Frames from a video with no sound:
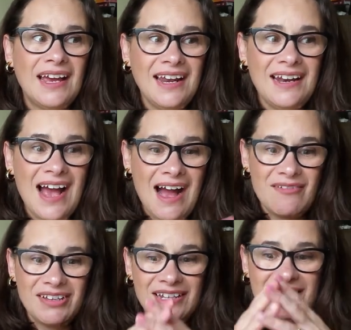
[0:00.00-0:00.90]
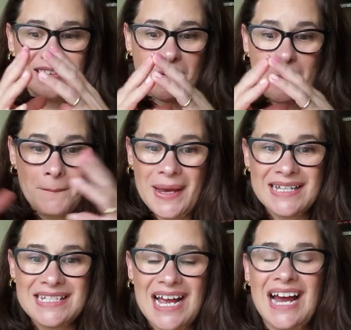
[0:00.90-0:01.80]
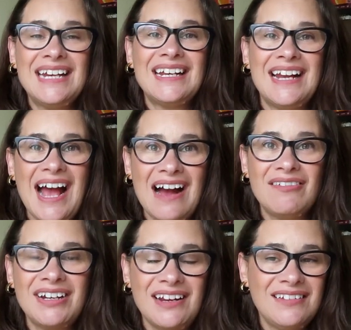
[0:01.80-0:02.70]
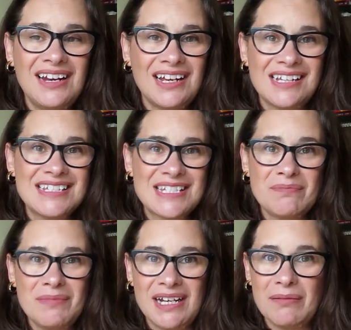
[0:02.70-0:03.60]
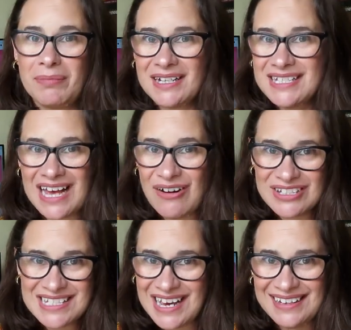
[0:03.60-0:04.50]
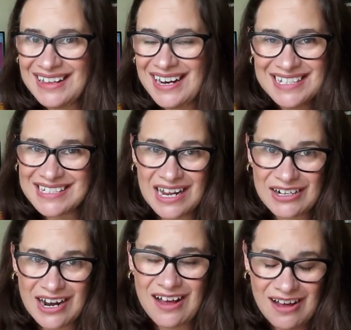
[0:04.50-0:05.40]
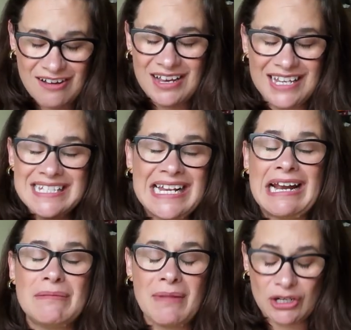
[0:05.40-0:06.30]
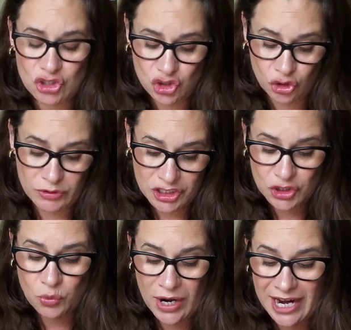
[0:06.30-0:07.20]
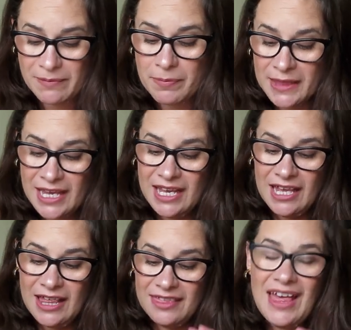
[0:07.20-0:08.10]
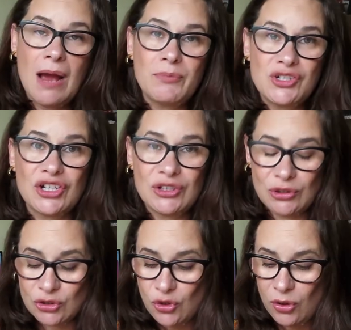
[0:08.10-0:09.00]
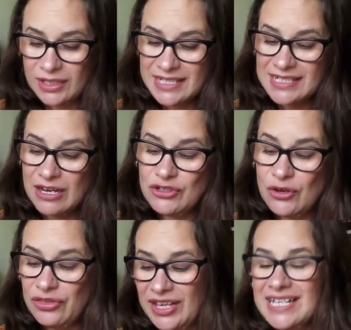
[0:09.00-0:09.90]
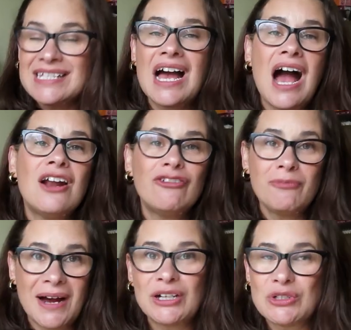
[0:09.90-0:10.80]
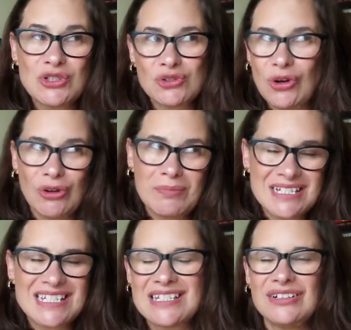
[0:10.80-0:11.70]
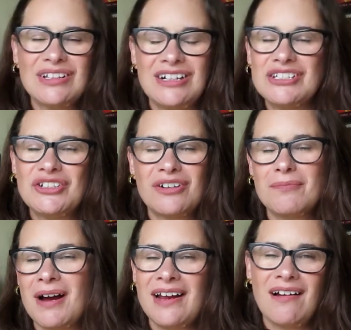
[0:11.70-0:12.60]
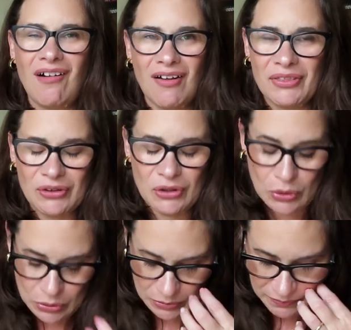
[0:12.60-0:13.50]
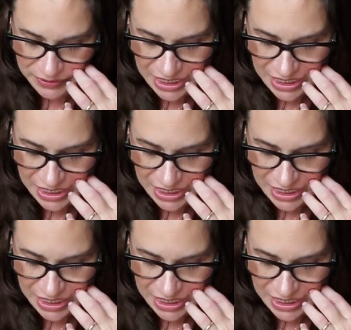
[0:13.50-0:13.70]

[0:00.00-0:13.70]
and have it the best I can have it, and then I can submit it. But it's outside of that, it's not a, uh, it's not in my control, which is why that particular goal is under things out of my control, but still under my author goal.